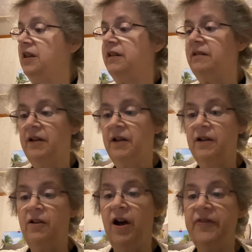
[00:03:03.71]
and
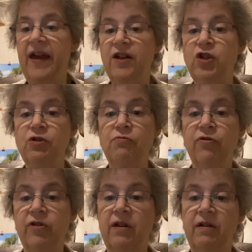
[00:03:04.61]
not that
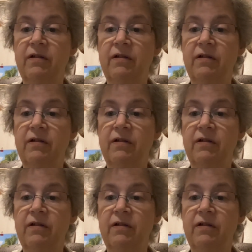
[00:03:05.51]
juicy.